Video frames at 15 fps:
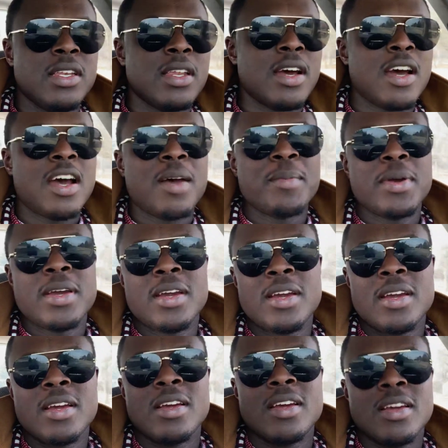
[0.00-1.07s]
Nah,
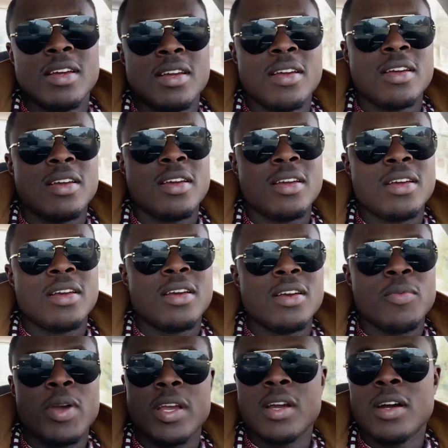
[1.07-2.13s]

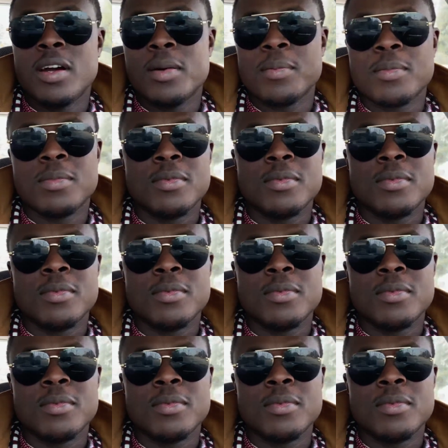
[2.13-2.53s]
man. Wake up.